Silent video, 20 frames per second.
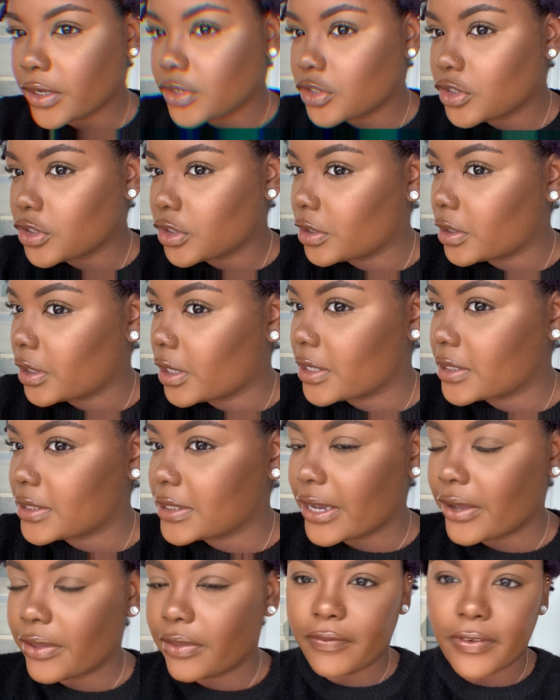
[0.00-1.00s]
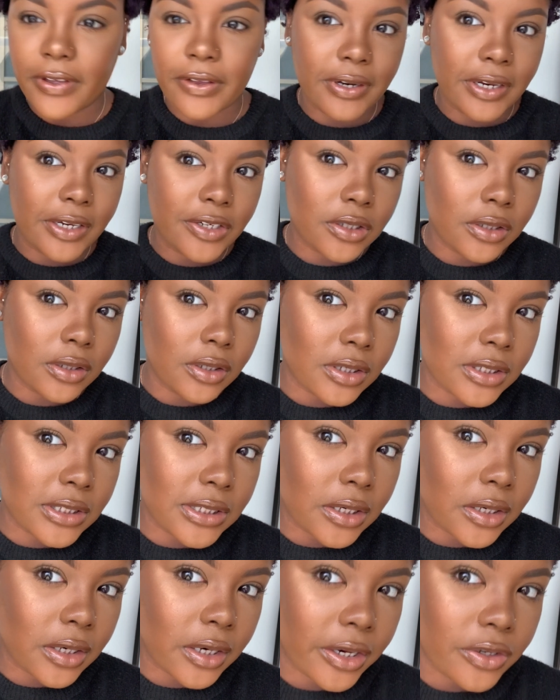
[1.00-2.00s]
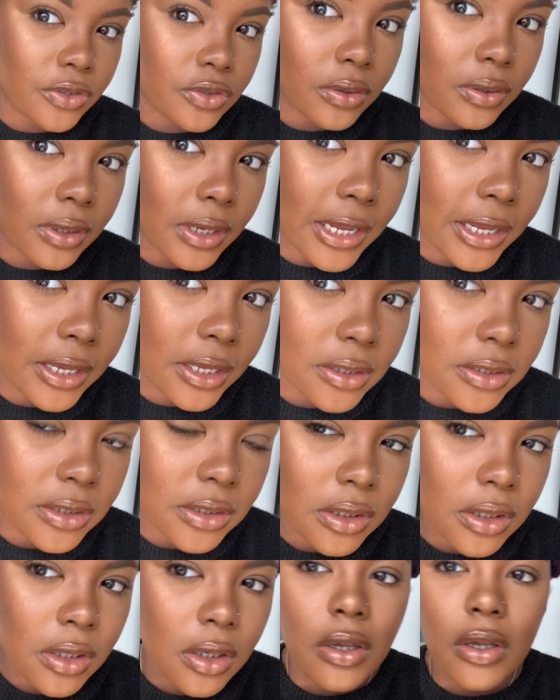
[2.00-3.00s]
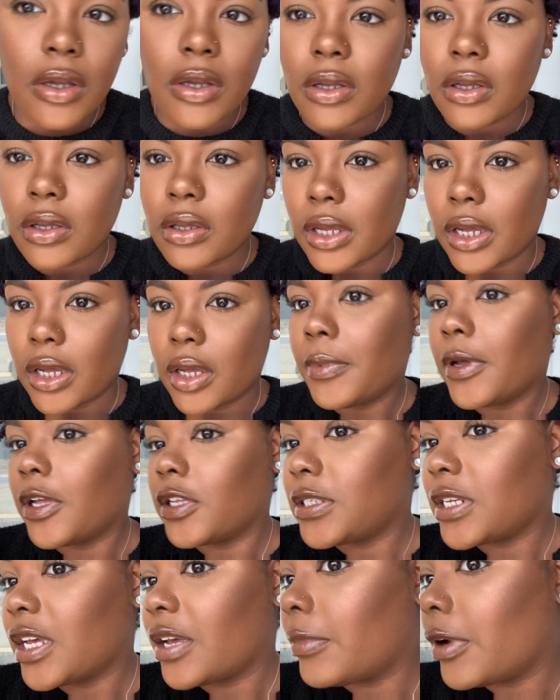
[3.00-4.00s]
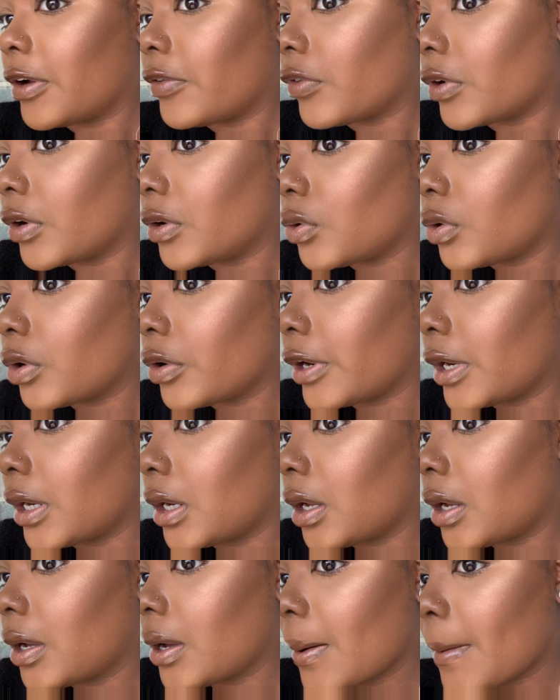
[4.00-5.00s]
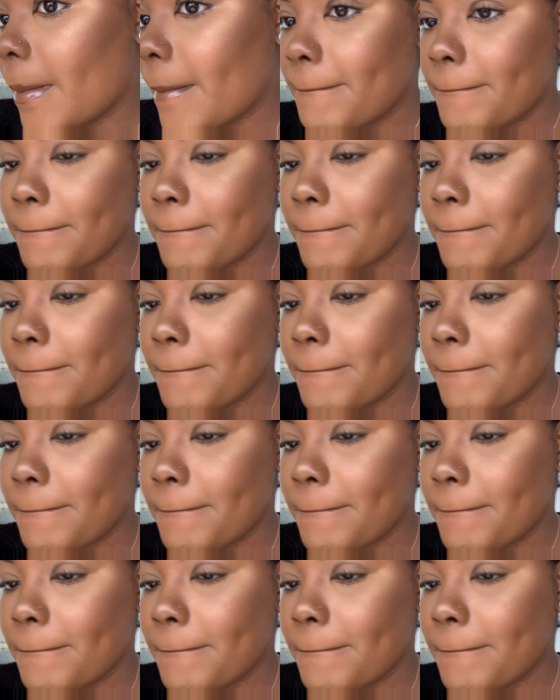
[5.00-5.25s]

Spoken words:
to show you guys how the foundation looks in natural light. I'm outside my front door right now,